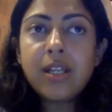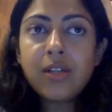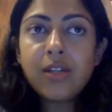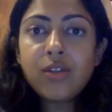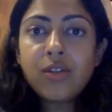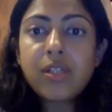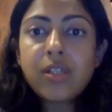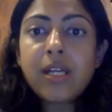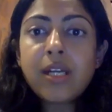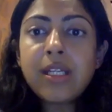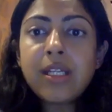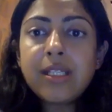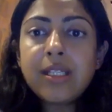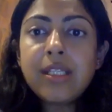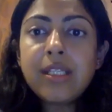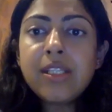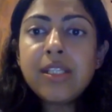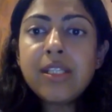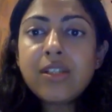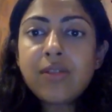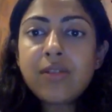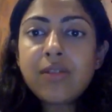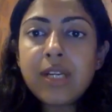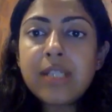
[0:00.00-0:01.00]
to study
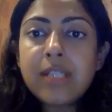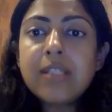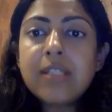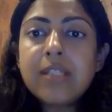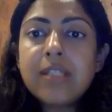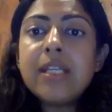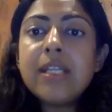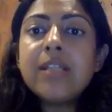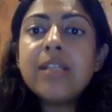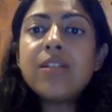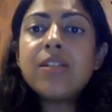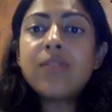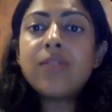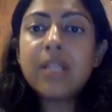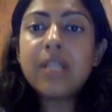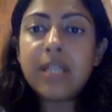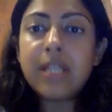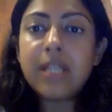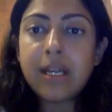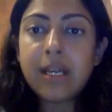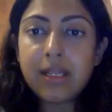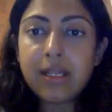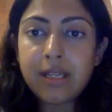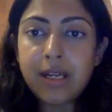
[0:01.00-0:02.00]
these trends in Sri
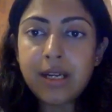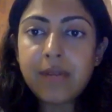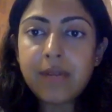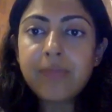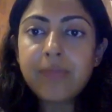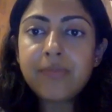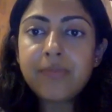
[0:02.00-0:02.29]
Lanka.